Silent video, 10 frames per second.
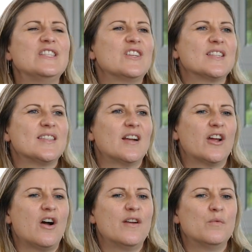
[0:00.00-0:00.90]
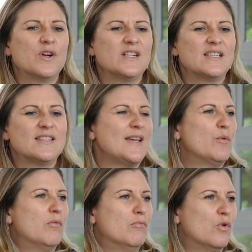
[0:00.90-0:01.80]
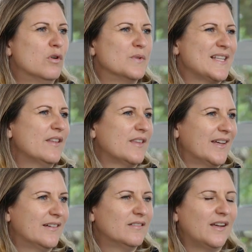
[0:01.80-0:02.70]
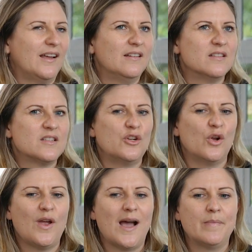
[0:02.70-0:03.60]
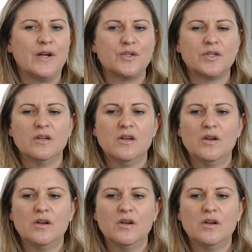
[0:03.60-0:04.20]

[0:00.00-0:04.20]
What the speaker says: It's just that I kind of wanted to see what more was out there and, you know, how much